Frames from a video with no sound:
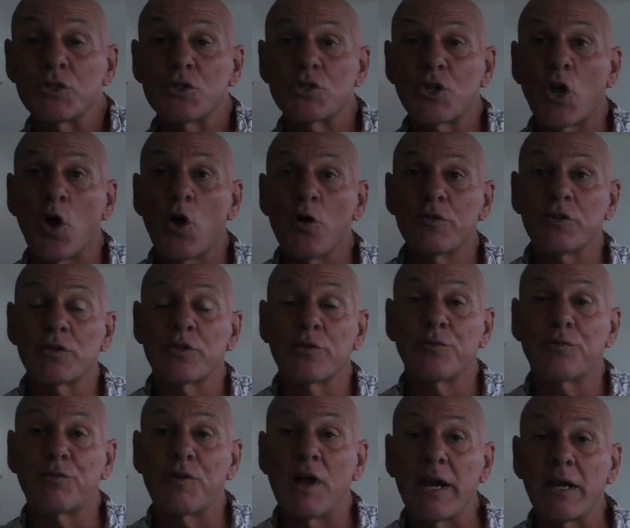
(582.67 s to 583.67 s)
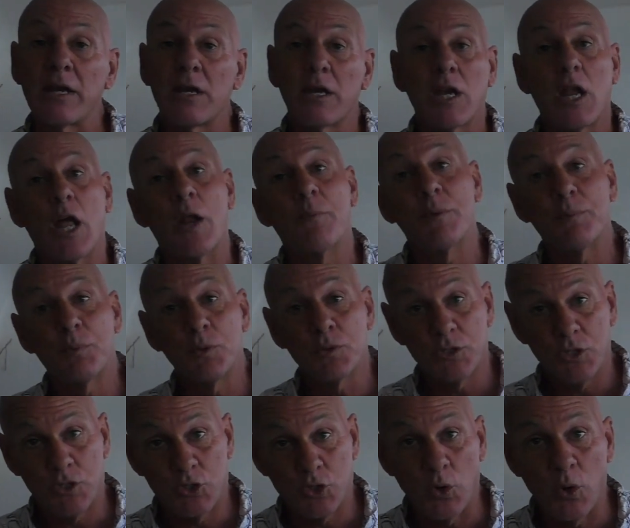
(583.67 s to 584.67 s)
stove at the front, and we put
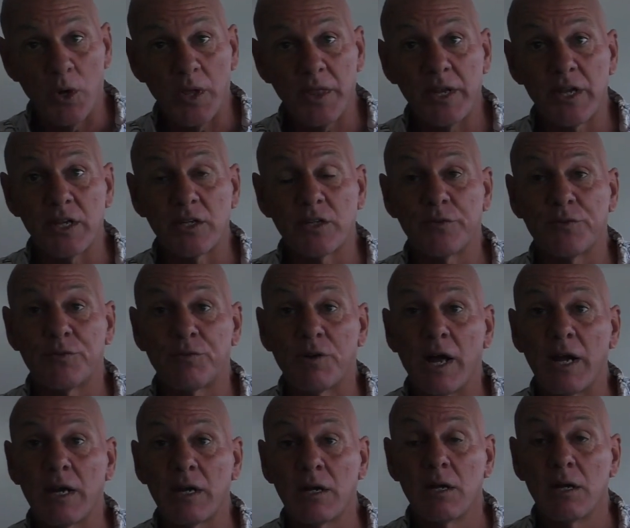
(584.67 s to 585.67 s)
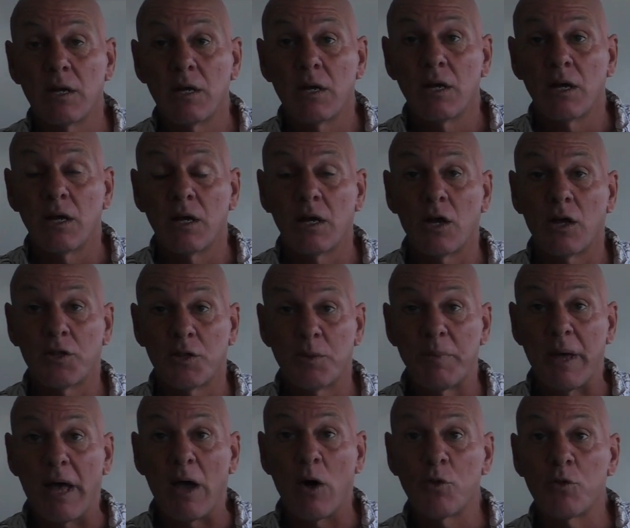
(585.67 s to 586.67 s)
the toilet at the front, at the
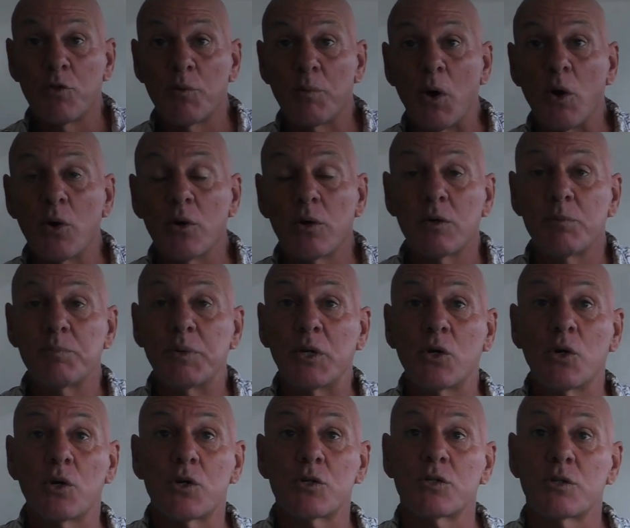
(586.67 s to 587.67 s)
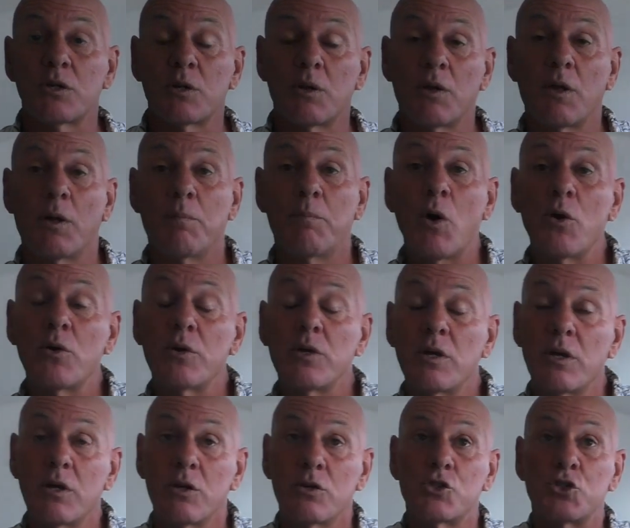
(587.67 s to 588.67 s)
bow of the boat, because a boat
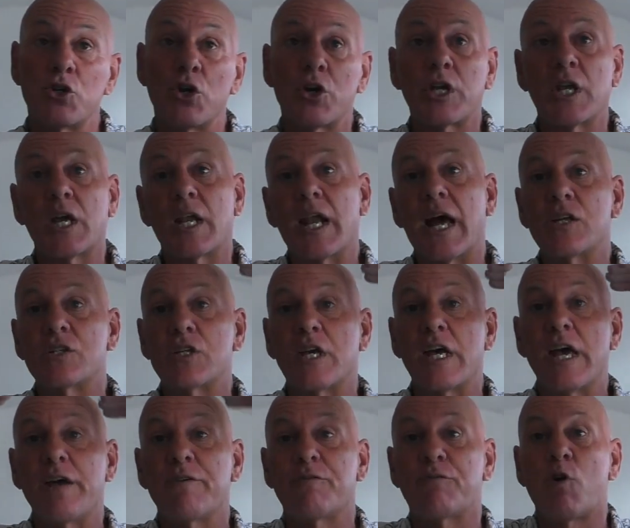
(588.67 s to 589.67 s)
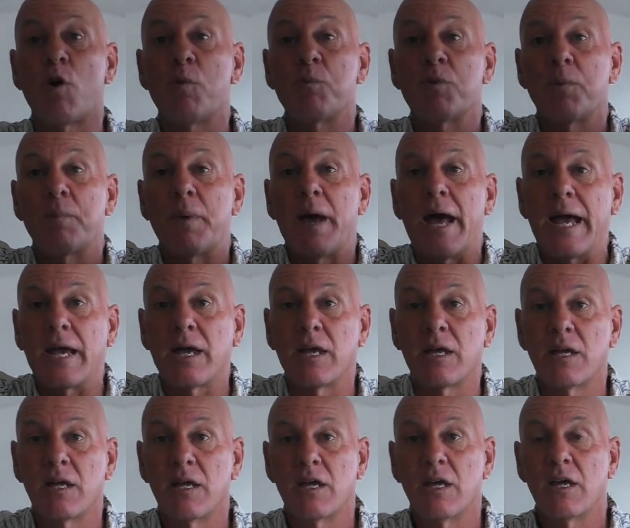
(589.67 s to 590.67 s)
circulates air from the back
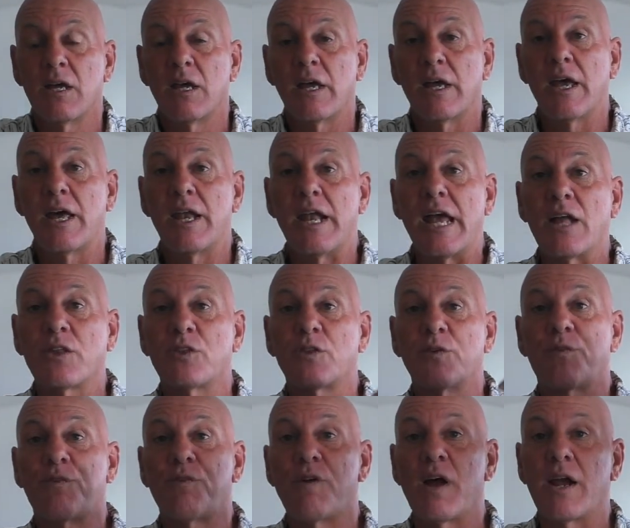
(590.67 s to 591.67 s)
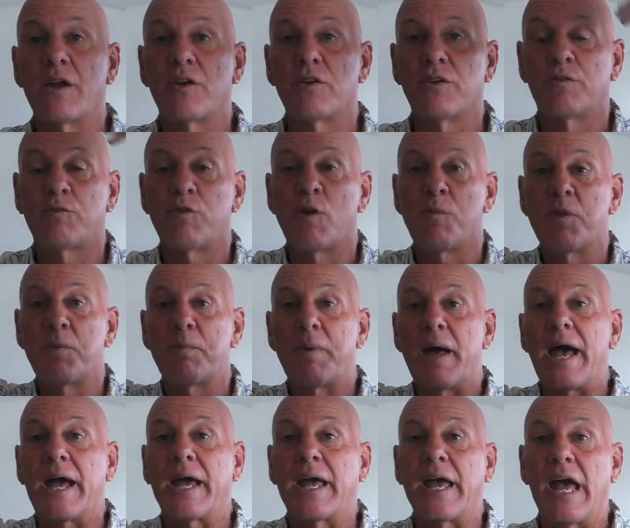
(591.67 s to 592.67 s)
and out the front, from the
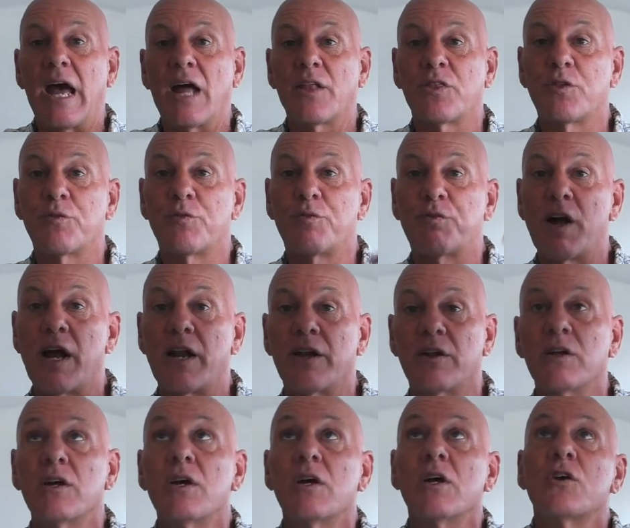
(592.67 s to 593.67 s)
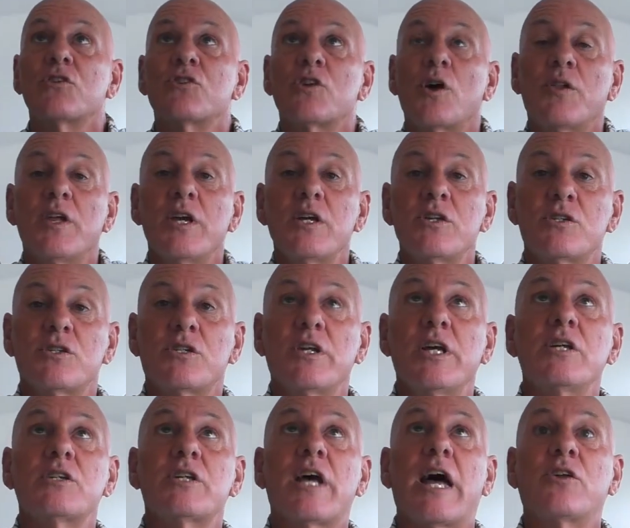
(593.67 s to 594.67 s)
back out the front. So
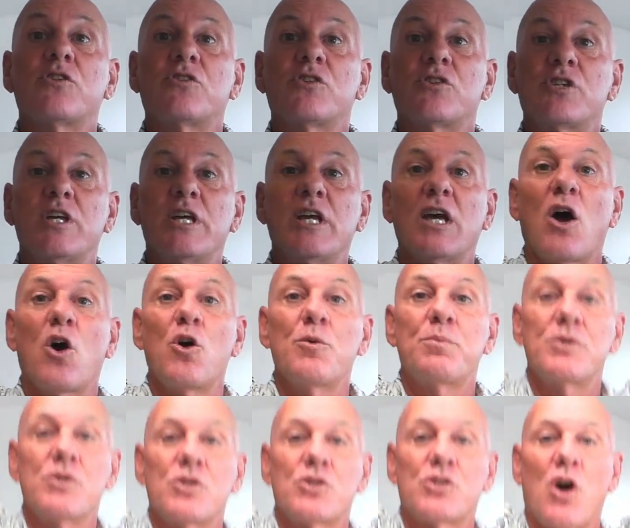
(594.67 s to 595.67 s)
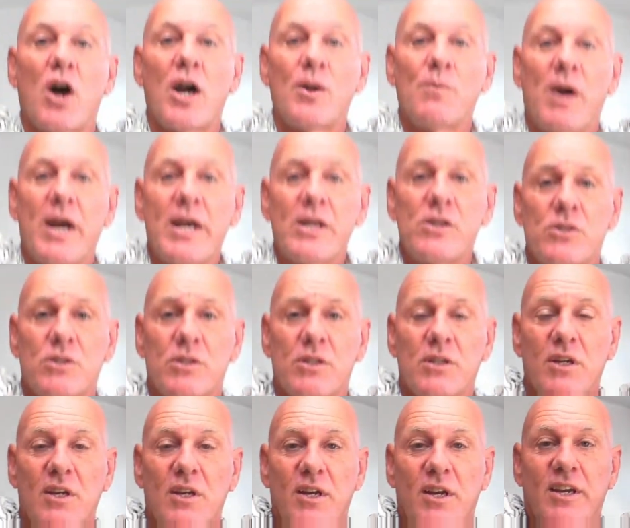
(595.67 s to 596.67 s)
these hatches here open sideways,
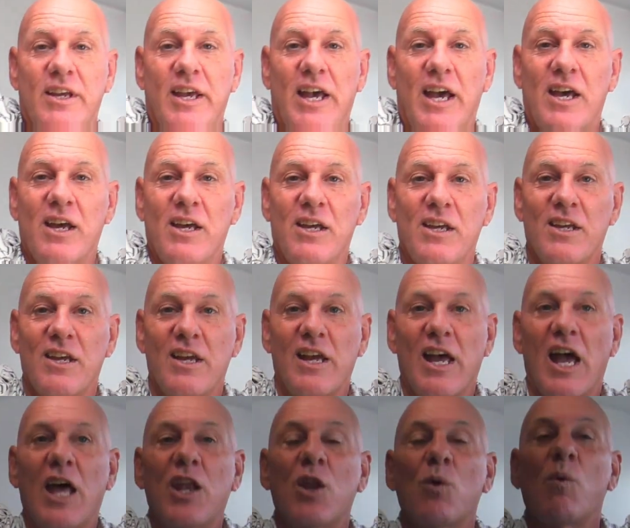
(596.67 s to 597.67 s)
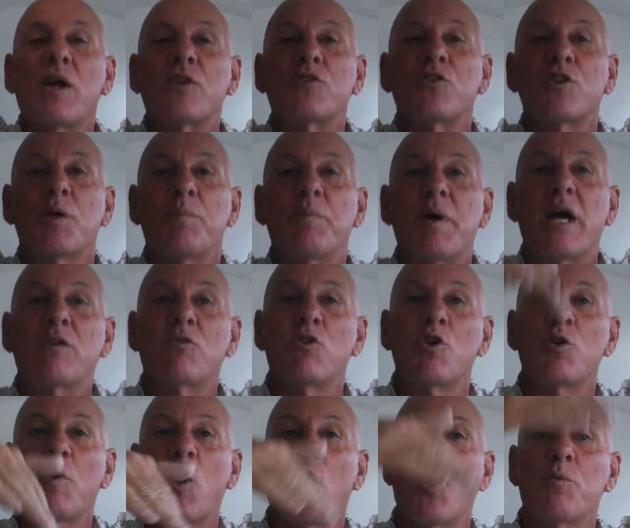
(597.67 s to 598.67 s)
yeah, and the ones in the
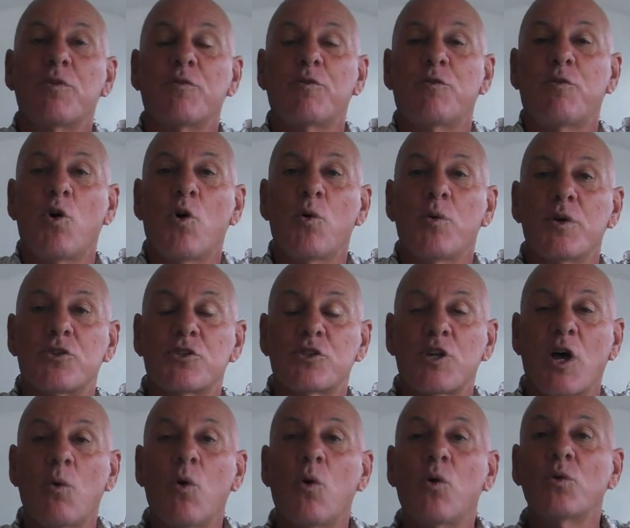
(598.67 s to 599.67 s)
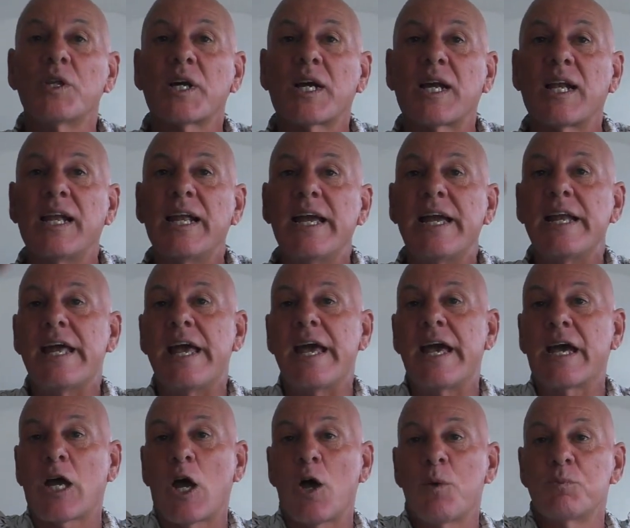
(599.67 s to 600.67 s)
bedroom open forward. So all the clean
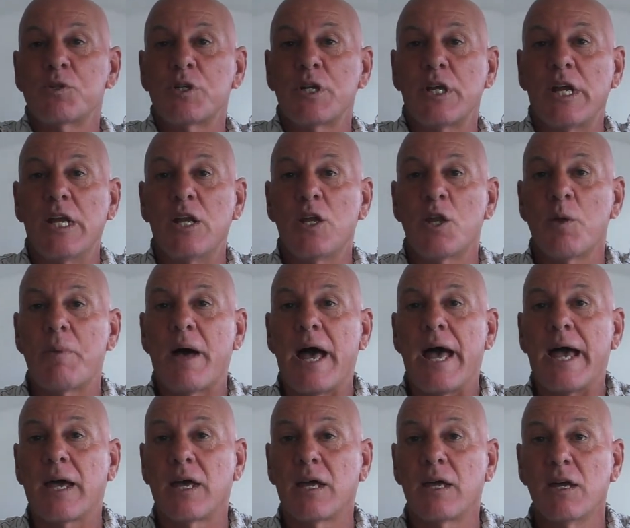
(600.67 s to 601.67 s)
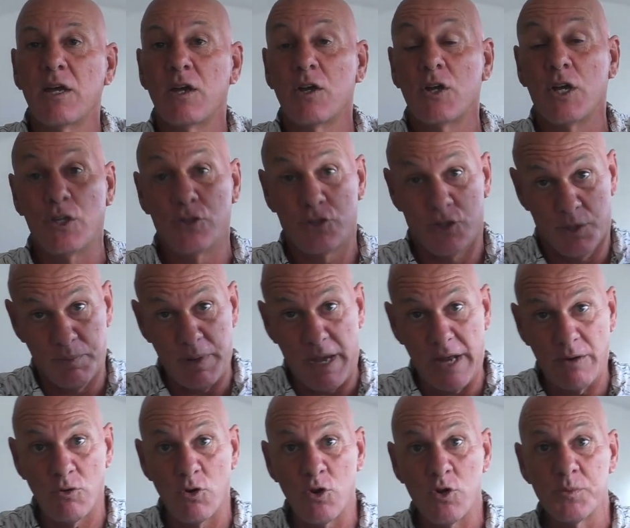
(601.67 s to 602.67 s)
air comes in the back into the
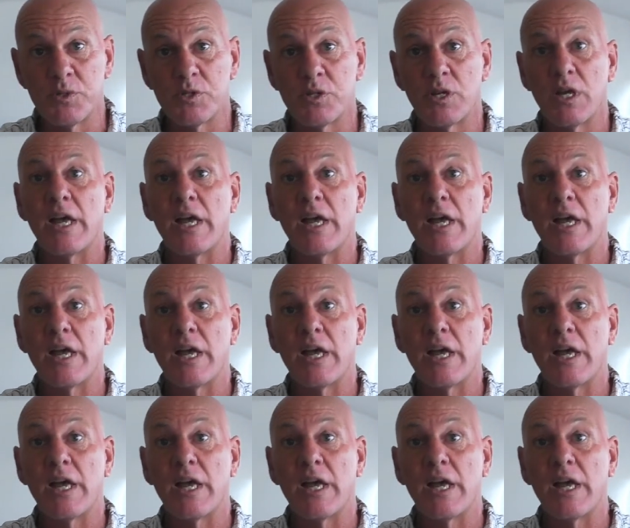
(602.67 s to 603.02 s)
bedrooms,